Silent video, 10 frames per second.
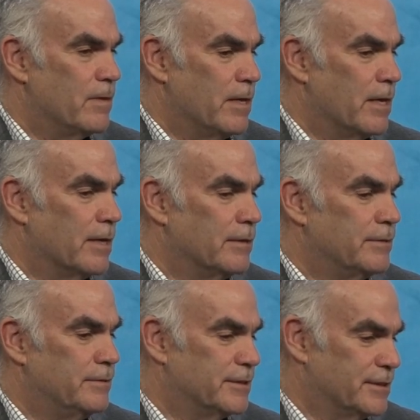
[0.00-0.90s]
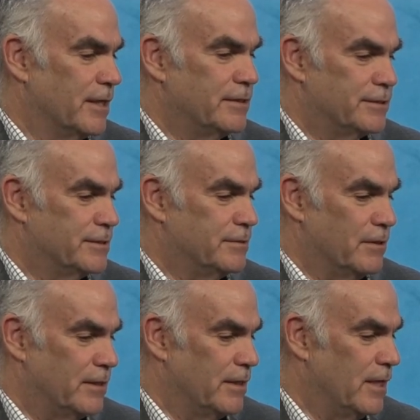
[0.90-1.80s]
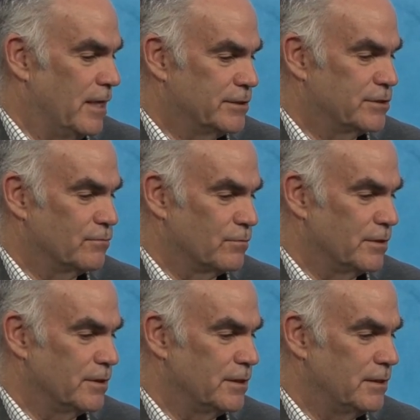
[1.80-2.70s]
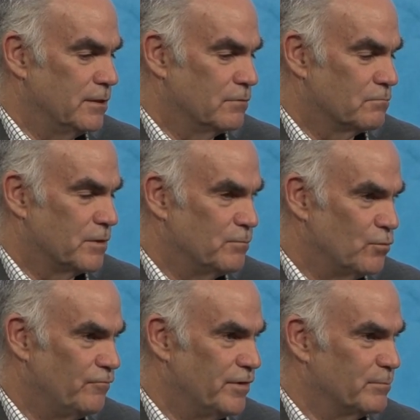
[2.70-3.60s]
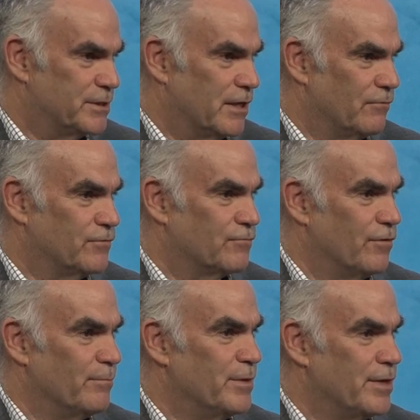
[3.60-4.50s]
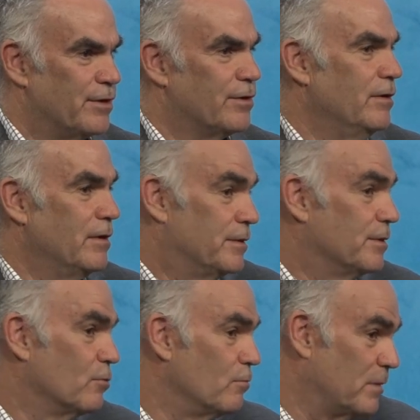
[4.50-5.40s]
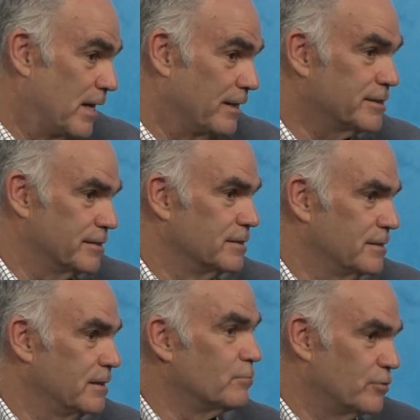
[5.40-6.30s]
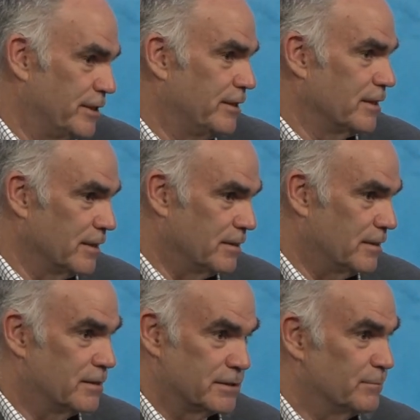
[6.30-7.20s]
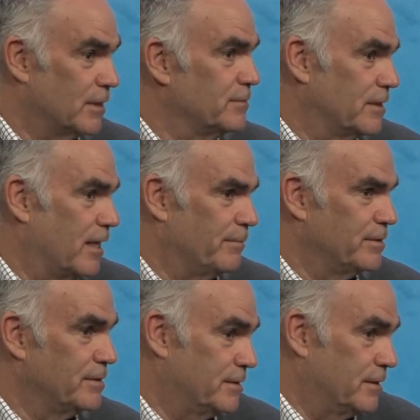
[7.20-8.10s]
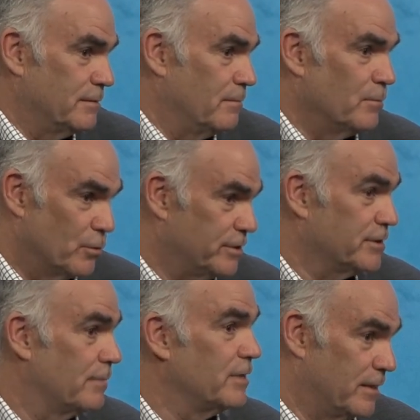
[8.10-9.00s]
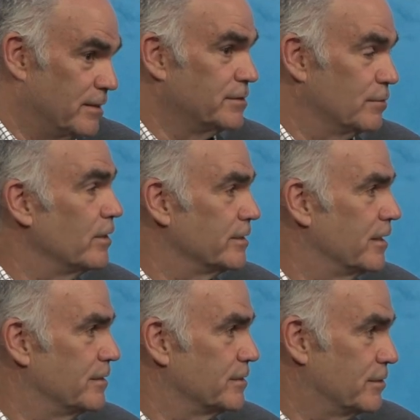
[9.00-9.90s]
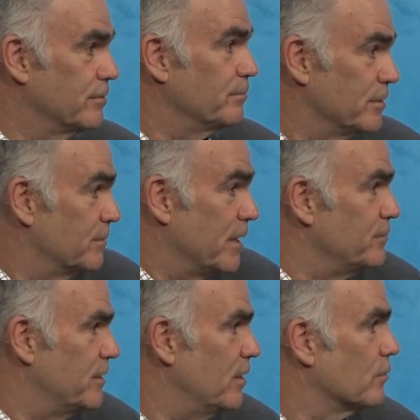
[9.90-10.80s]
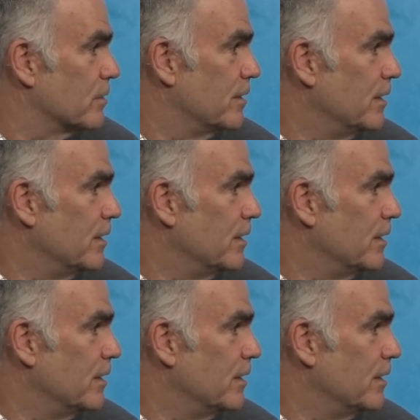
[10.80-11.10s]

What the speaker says: And the scientist, again, has to really remove themselves from their own biases in presenting it. And sometimes it happens, most of the time that is the way scientists treat it, but sometimes they don't.